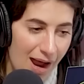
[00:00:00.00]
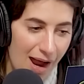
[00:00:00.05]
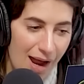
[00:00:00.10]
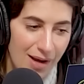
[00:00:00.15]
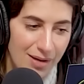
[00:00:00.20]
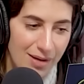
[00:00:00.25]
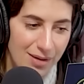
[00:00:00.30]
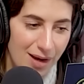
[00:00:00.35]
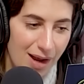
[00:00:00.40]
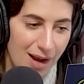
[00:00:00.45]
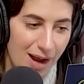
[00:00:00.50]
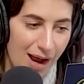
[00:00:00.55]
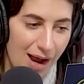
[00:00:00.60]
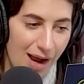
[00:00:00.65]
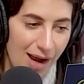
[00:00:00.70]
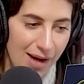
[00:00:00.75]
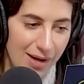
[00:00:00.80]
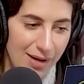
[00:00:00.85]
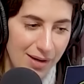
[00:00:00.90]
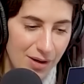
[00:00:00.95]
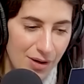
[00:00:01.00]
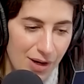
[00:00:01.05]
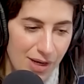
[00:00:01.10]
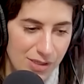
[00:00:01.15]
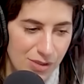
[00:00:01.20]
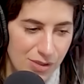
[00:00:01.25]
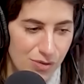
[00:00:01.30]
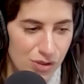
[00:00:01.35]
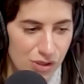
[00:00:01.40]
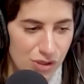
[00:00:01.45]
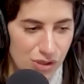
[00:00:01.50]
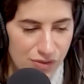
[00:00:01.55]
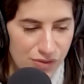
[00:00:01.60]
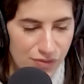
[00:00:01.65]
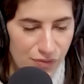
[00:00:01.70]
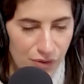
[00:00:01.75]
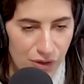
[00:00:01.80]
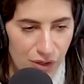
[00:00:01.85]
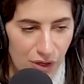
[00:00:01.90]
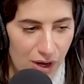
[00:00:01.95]
I, you think? I okay. So just
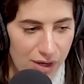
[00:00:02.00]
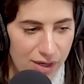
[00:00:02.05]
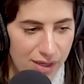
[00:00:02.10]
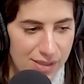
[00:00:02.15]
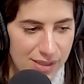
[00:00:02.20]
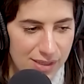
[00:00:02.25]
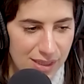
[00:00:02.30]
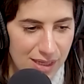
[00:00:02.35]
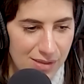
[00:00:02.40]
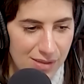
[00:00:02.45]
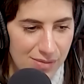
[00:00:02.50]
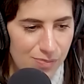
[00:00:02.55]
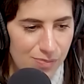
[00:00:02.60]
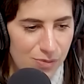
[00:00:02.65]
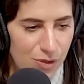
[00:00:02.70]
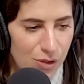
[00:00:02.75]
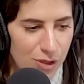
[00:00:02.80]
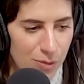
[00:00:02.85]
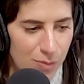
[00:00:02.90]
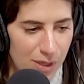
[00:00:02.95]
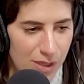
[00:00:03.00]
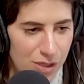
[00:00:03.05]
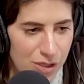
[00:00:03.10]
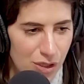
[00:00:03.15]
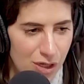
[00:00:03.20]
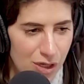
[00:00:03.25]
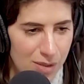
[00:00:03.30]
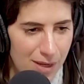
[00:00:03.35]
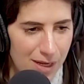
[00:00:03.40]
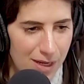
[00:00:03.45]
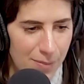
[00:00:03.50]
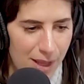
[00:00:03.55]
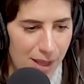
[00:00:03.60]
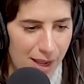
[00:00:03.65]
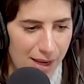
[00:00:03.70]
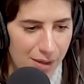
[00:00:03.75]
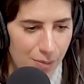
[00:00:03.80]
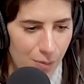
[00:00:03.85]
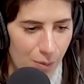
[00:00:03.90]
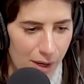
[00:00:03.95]
for the audience, he took the picture. He made it
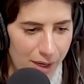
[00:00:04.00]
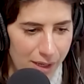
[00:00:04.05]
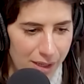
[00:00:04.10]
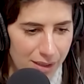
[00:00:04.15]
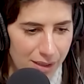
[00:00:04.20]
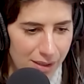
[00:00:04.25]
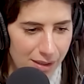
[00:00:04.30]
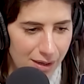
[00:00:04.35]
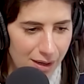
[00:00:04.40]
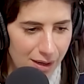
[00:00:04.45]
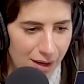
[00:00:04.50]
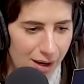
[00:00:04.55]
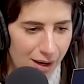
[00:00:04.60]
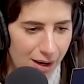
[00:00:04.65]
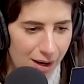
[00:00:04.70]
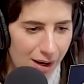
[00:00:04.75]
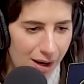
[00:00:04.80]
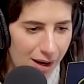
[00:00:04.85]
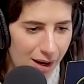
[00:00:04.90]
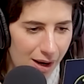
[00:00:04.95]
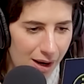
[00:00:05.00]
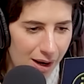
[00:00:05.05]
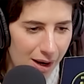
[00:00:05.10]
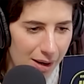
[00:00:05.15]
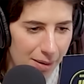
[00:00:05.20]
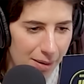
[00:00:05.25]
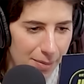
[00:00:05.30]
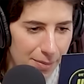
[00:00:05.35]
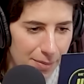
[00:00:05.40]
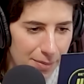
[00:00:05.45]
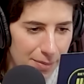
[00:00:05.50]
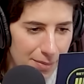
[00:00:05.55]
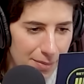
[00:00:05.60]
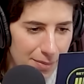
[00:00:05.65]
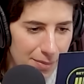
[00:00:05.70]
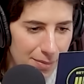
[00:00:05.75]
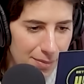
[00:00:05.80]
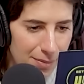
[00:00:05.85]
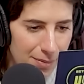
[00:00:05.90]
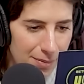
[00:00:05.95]
black and white. Um,
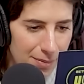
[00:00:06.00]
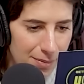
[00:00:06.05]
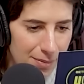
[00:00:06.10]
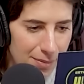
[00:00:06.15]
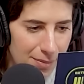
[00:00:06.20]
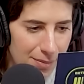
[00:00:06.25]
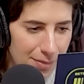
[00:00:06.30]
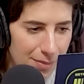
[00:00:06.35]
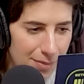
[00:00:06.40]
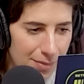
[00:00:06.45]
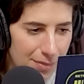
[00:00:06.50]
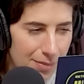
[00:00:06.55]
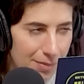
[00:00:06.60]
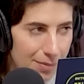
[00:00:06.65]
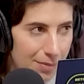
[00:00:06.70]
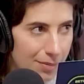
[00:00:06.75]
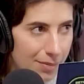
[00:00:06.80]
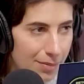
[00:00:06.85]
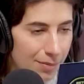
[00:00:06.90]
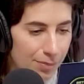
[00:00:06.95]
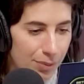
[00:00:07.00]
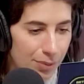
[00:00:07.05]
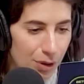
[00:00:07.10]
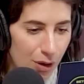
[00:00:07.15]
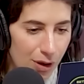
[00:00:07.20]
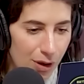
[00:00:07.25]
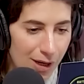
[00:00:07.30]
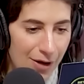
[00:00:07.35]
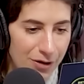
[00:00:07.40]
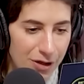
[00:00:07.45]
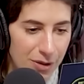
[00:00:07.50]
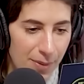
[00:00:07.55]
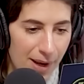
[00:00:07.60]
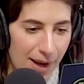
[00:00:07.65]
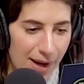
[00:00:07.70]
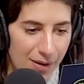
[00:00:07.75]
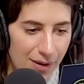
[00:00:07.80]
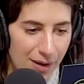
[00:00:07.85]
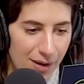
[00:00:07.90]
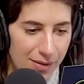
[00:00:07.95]
in my
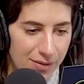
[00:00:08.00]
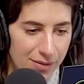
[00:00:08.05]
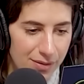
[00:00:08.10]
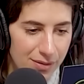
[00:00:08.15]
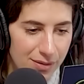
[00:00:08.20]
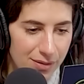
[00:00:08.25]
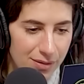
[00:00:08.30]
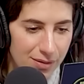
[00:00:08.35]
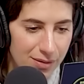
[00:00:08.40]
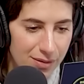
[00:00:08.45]
opinion, he made her